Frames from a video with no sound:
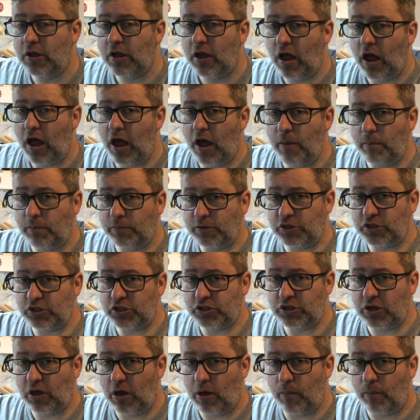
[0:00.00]
to
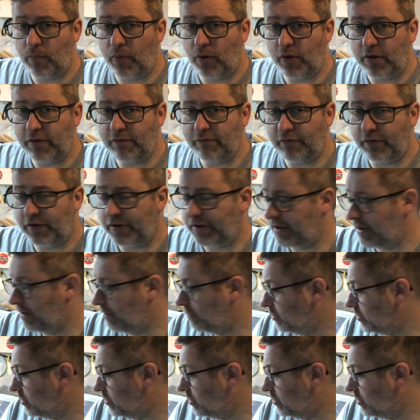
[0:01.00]
start putting videos